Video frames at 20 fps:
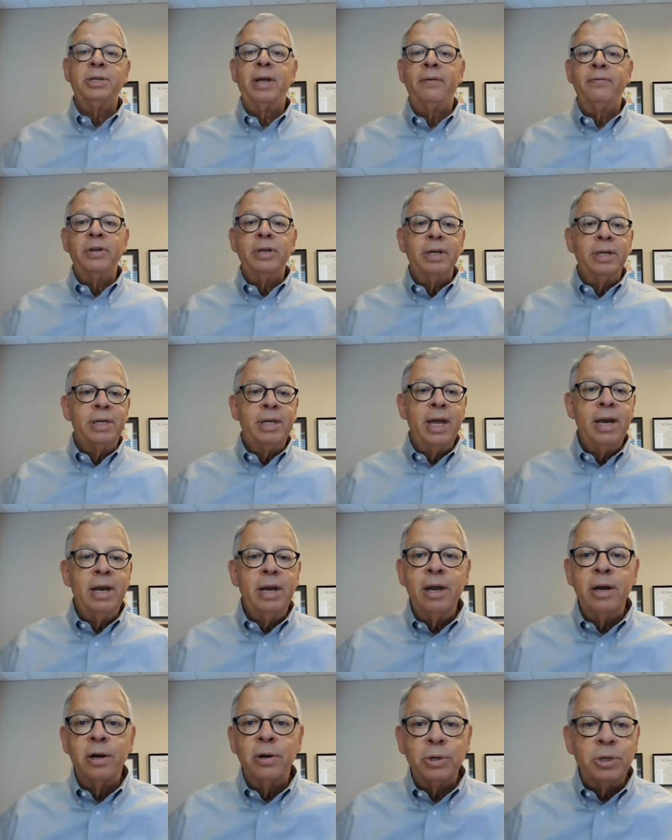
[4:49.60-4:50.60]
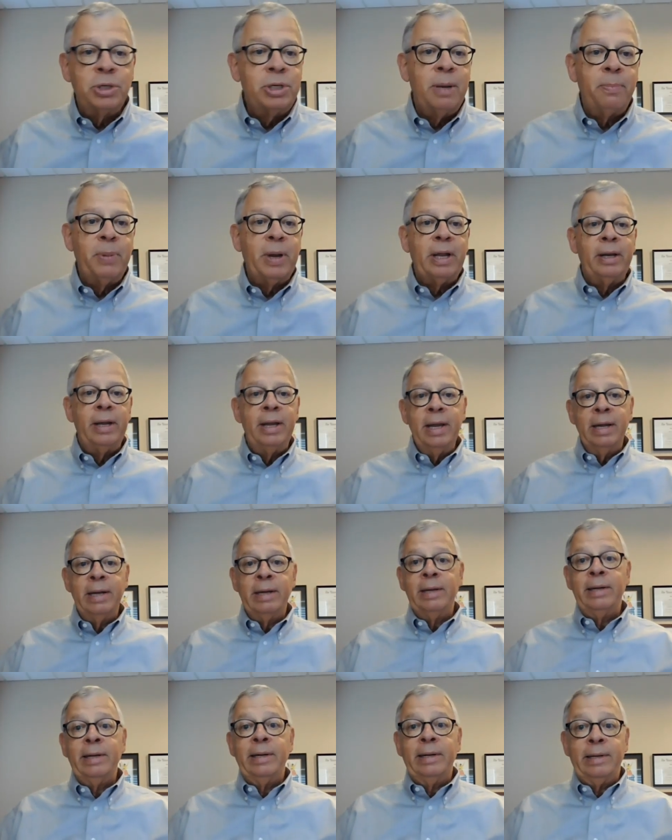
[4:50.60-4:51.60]
seven to 10 years typically,
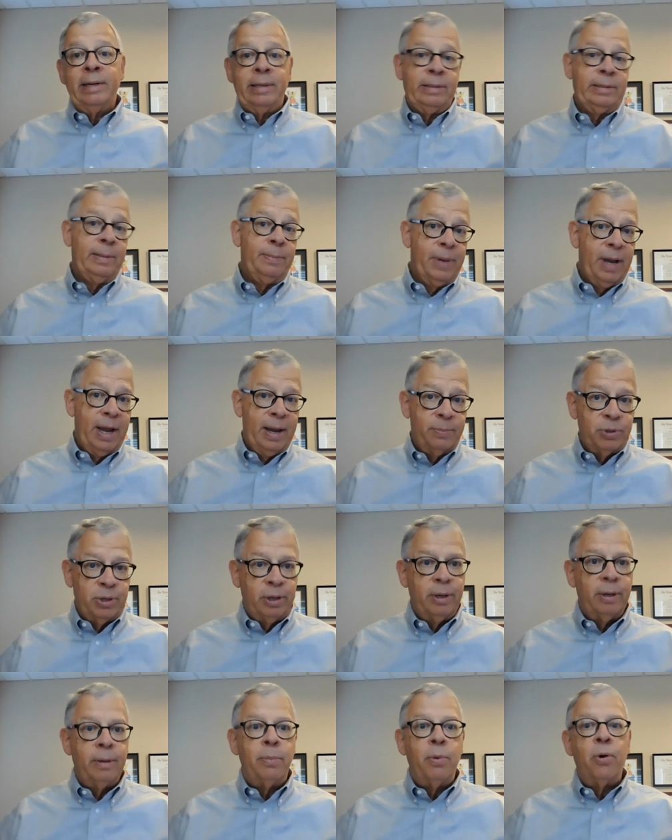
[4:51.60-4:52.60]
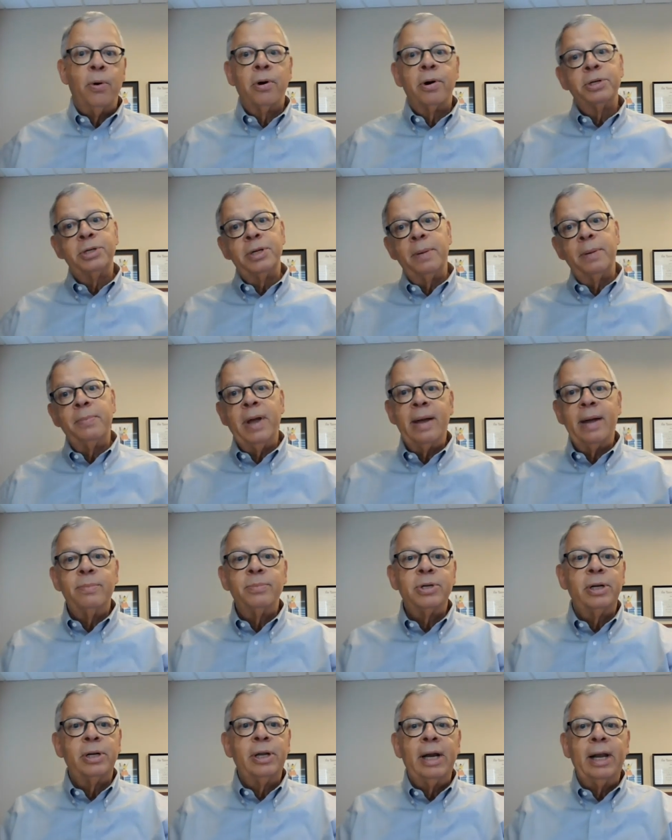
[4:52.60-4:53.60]
sometimes a little more,
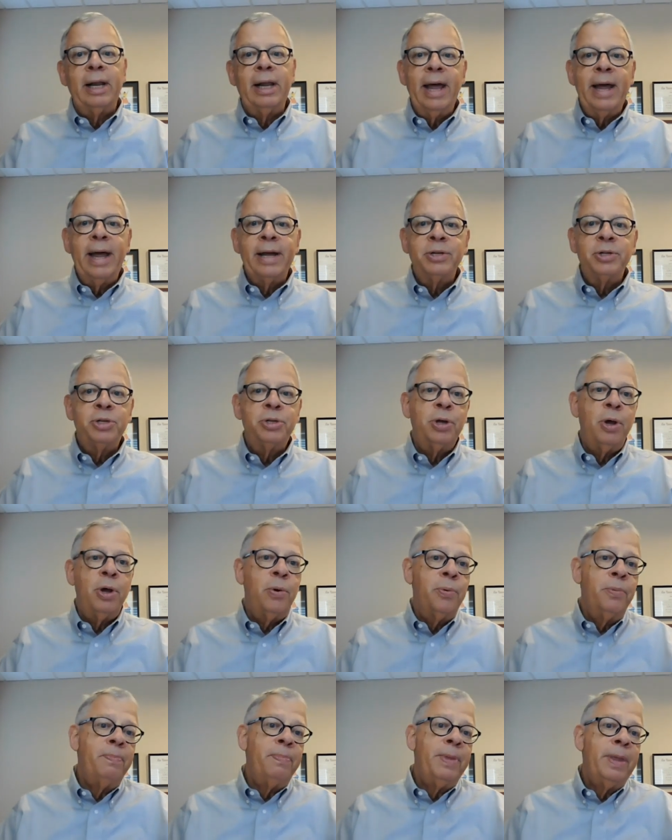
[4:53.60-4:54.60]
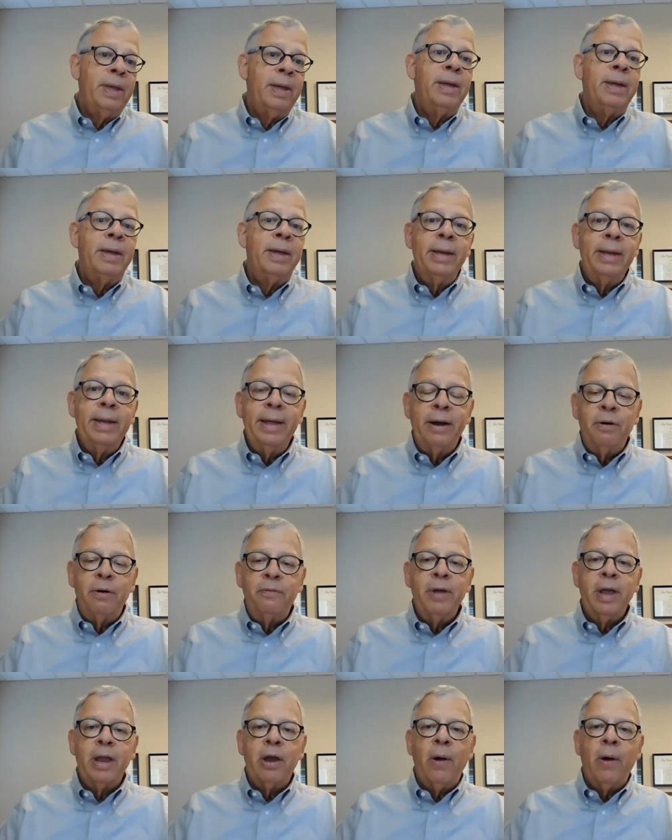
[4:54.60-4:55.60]
sometimes a little less. So, you know,
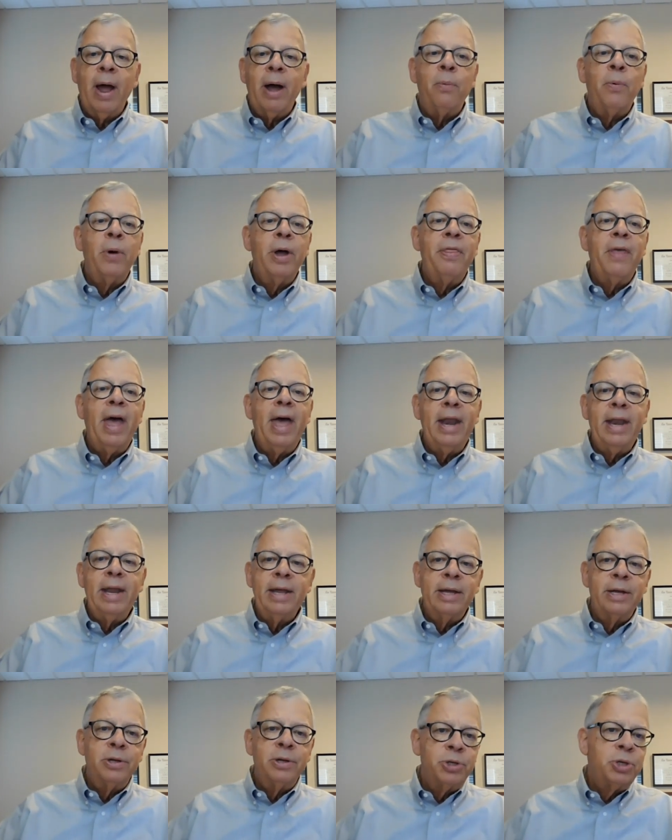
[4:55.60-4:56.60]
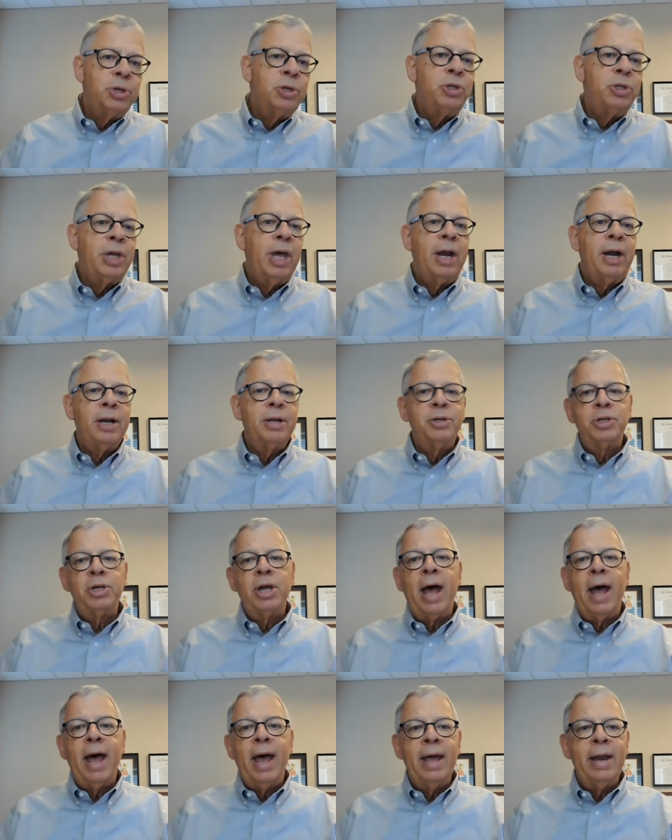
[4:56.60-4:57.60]
figure out what that is, set it
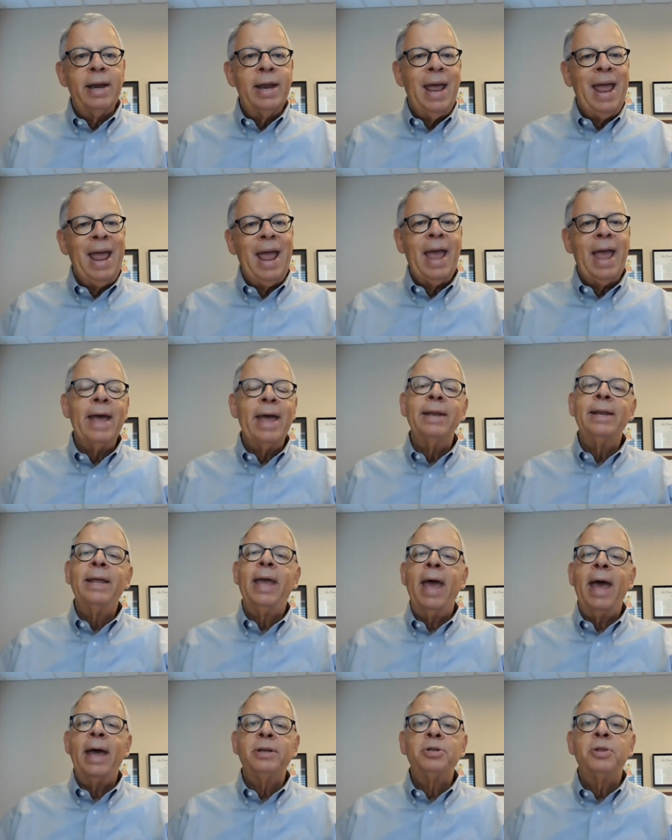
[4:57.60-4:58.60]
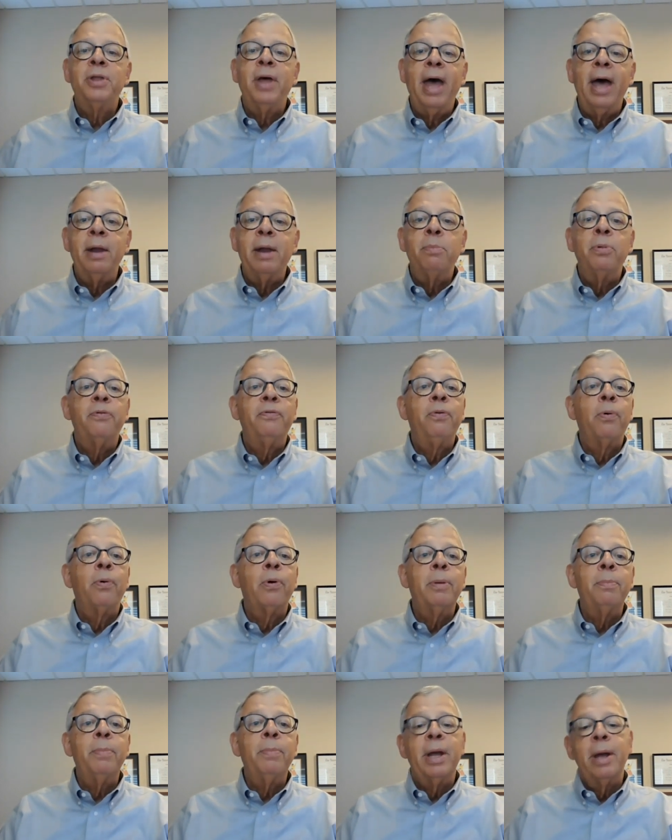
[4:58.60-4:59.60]
aside, and catch that
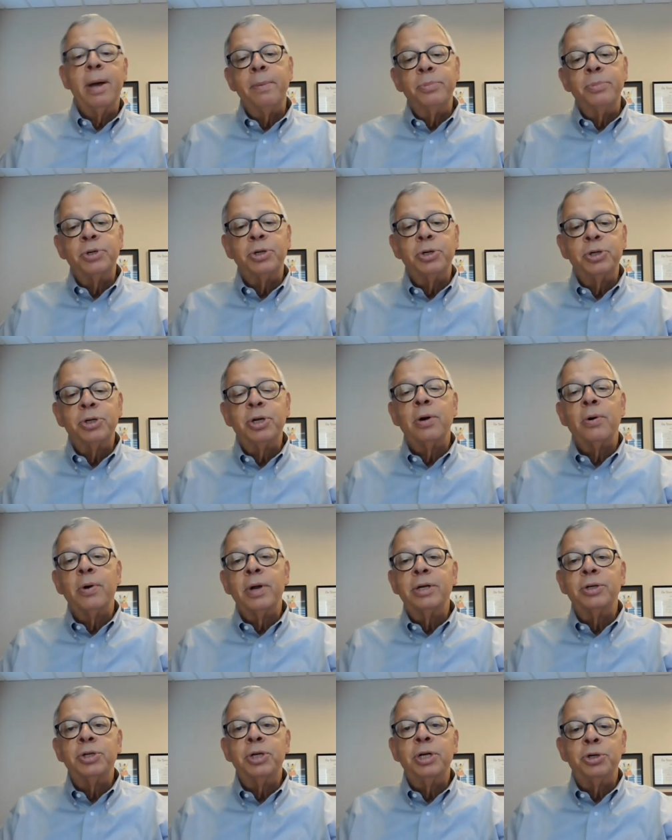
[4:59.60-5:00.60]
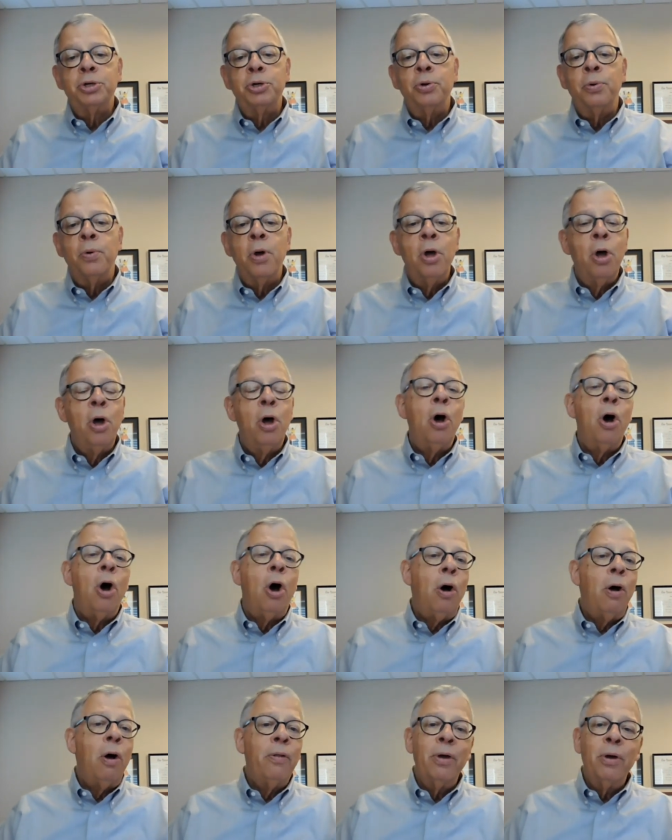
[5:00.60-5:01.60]
before it becomes a serious issue.
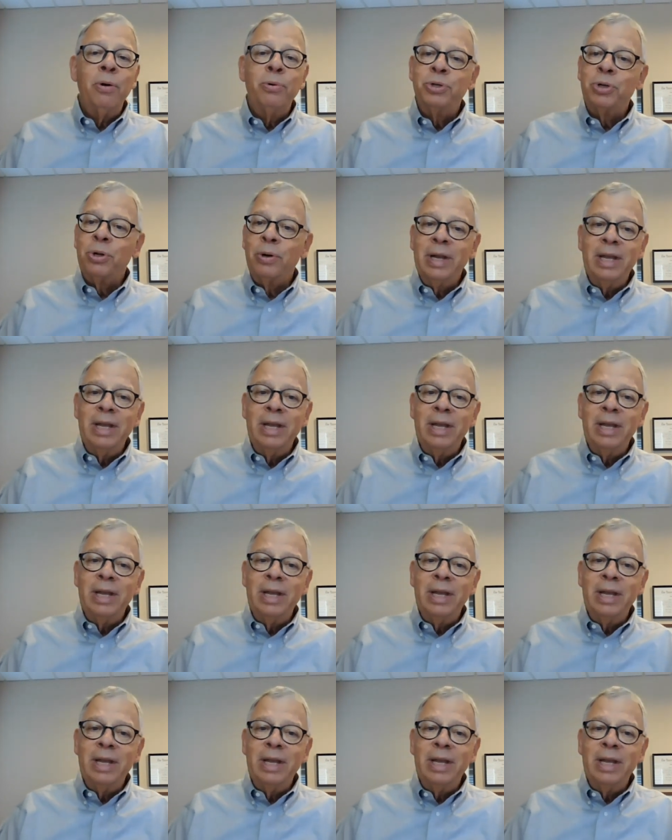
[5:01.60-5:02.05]
All those are